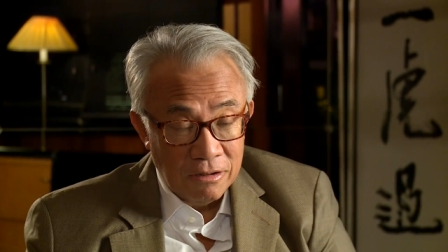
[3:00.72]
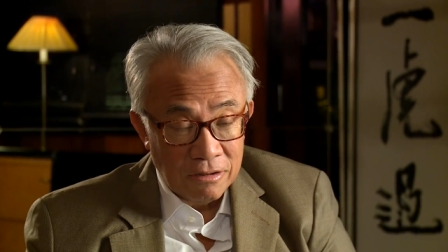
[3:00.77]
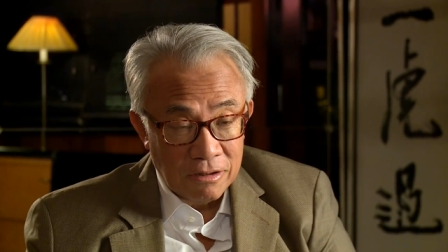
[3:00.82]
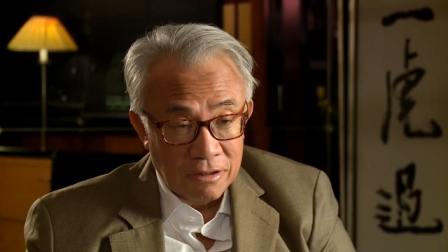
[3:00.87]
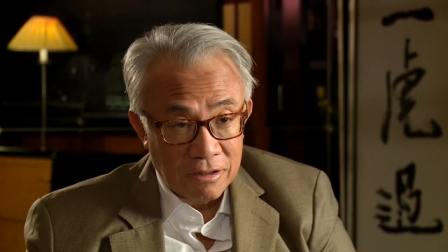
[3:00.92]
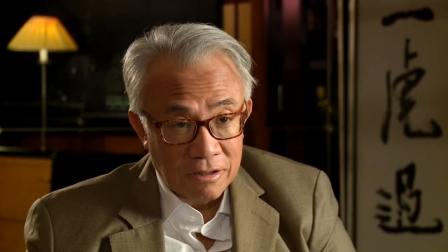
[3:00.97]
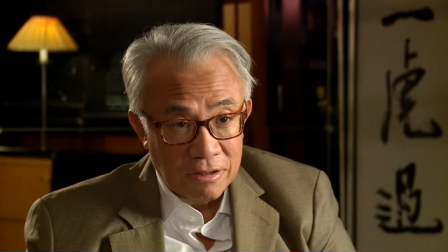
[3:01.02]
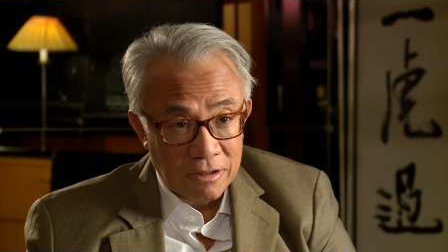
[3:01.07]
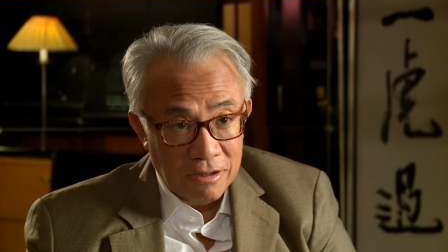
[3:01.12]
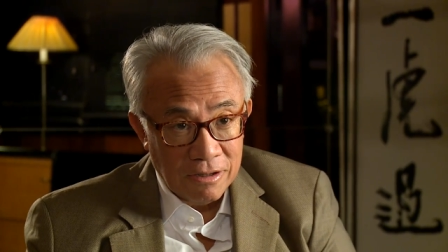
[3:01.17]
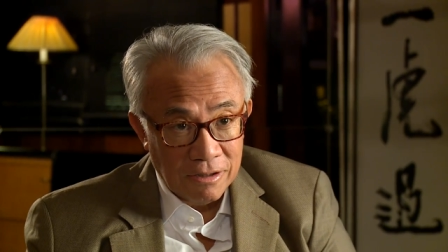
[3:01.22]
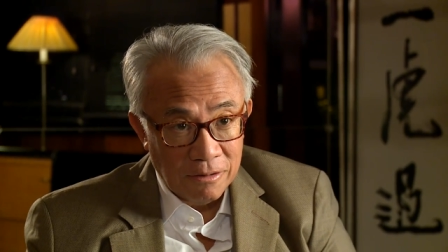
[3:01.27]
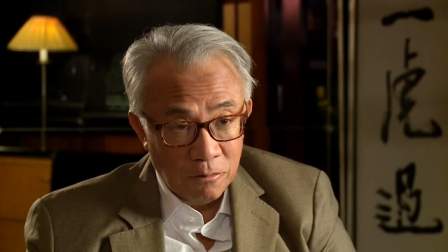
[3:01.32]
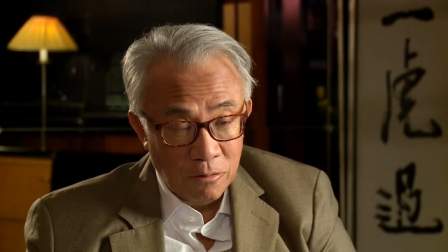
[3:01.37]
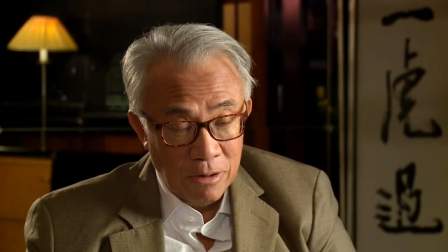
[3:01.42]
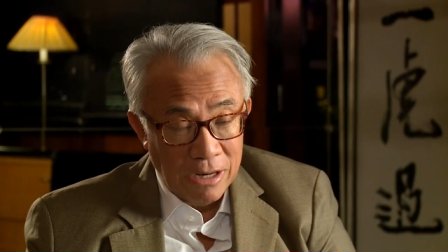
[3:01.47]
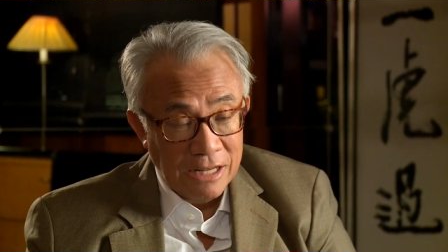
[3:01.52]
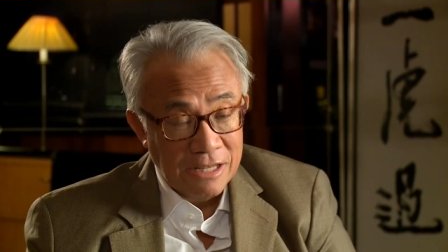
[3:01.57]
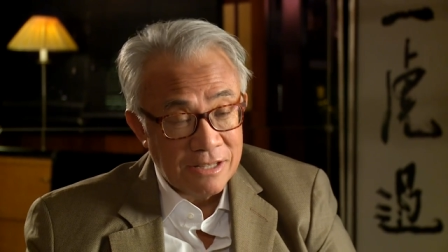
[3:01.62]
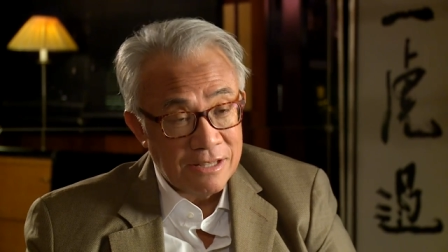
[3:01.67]
Oh, God.
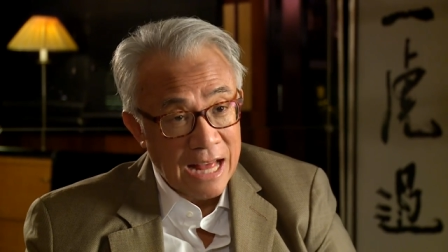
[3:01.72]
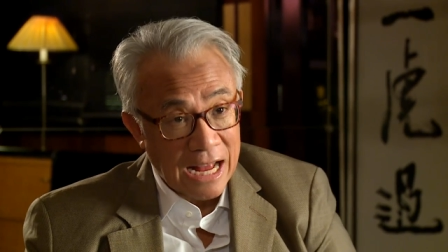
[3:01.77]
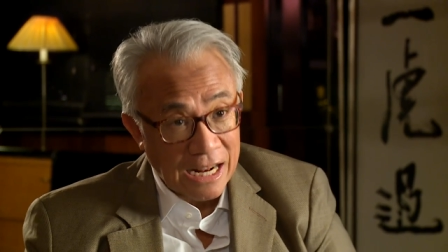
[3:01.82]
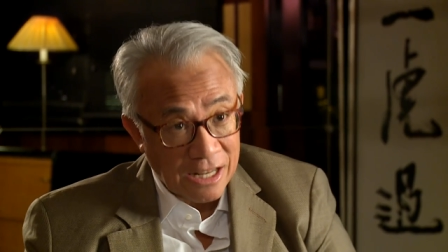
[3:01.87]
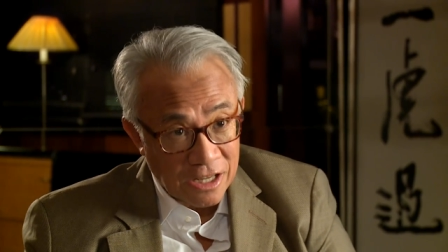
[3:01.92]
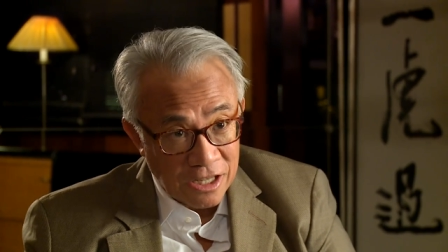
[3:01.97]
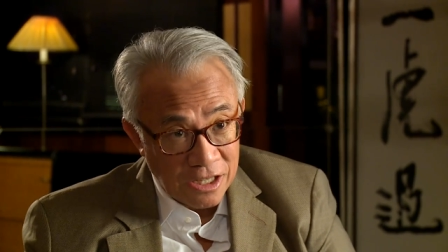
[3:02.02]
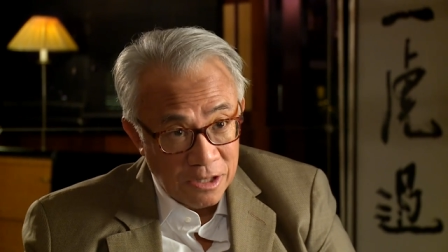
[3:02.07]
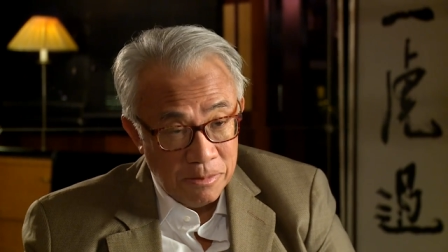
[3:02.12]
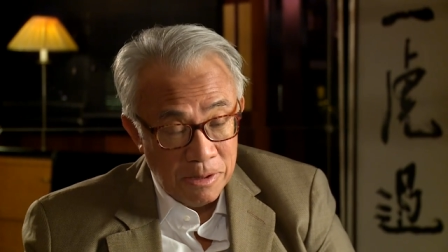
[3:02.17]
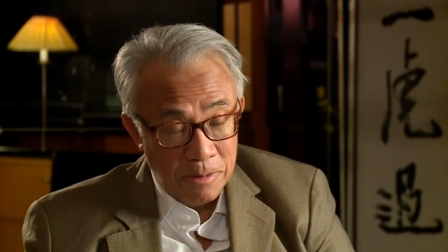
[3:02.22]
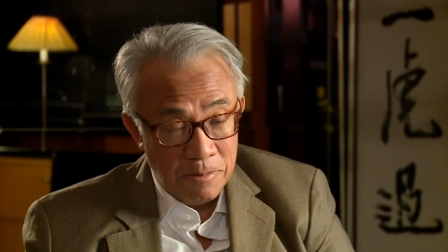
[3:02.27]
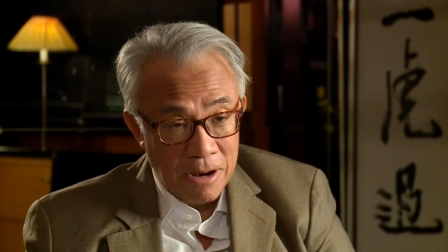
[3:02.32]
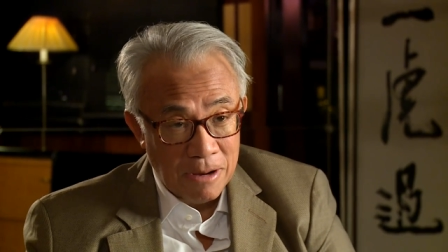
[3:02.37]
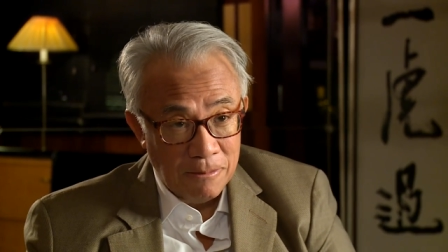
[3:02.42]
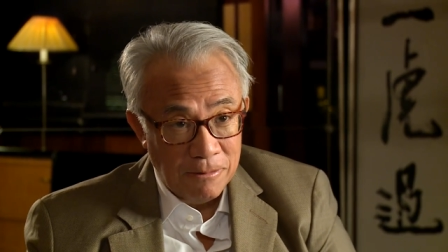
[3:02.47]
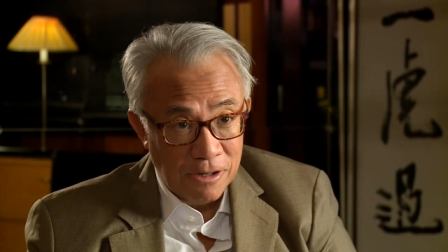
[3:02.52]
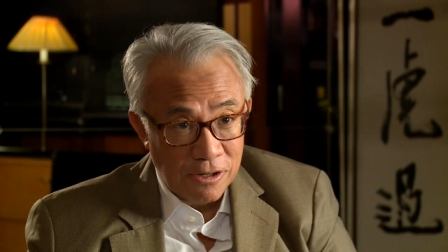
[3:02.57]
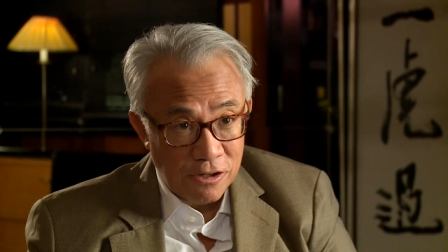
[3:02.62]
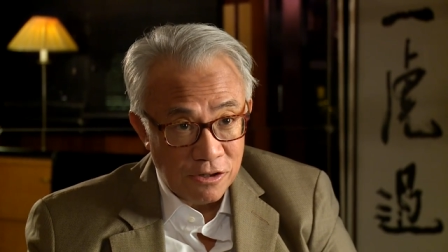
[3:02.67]
When is that going to be
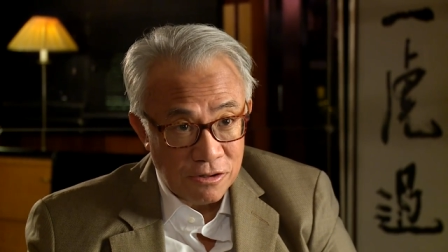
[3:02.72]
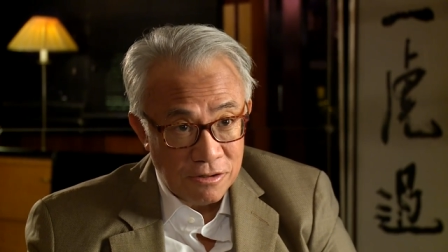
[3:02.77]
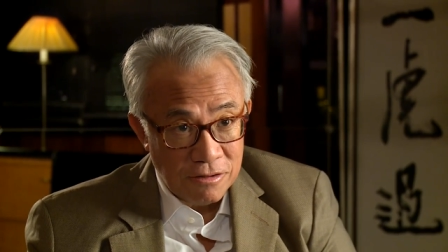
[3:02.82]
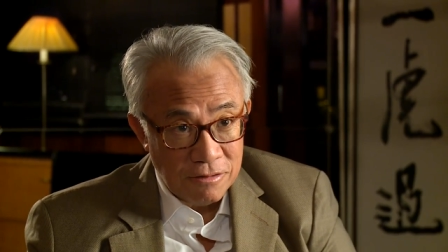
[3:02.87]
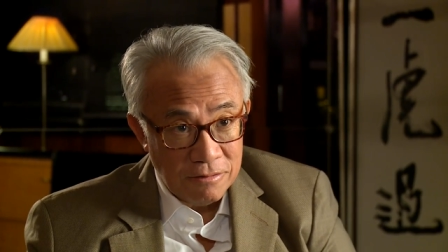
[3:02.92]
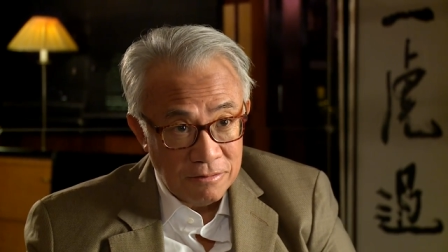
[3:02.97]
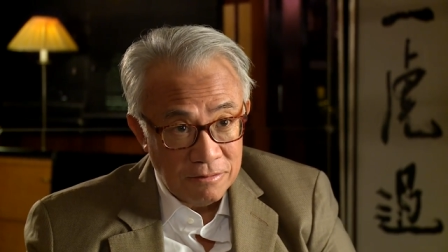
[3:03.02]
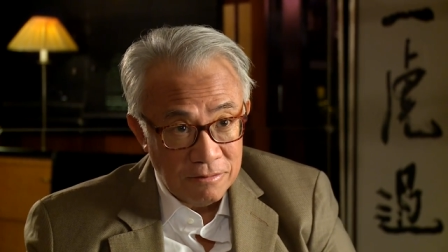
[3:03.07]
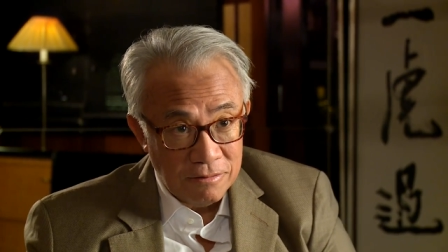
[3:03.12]
published?